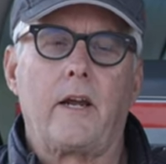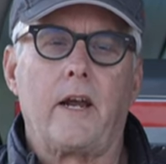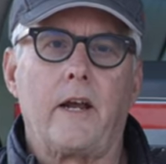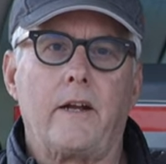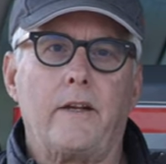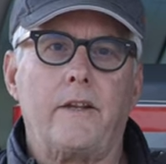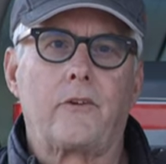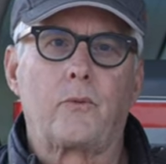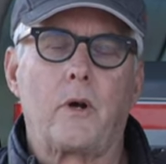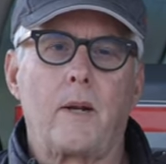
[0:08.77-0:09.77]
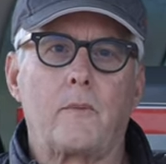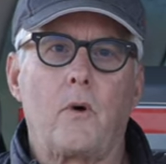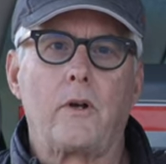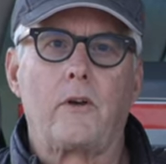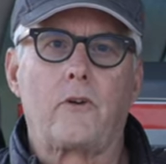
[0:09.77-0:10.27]
And in this one, I'm
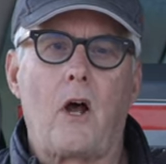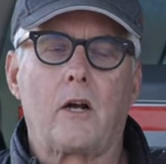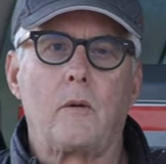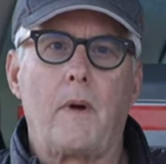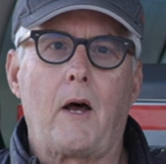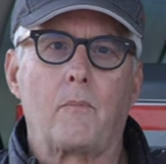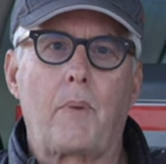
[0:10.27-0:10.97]
going to talk about